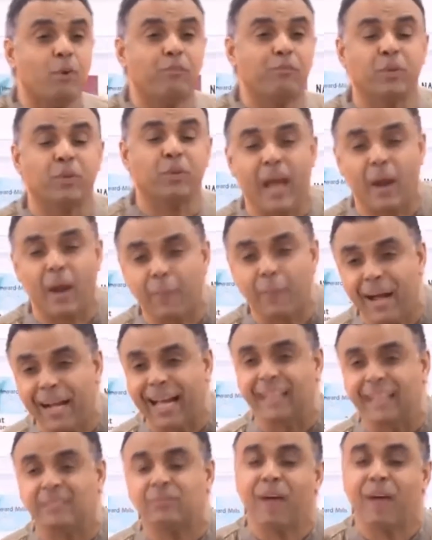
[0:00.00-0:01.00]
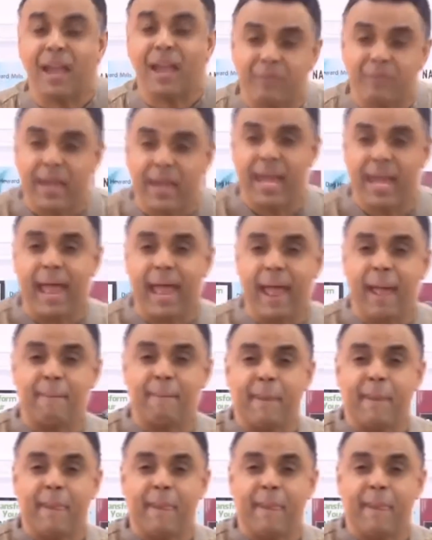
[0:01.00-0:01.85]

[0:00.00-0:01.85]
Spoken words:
to their work at 5 a.m.,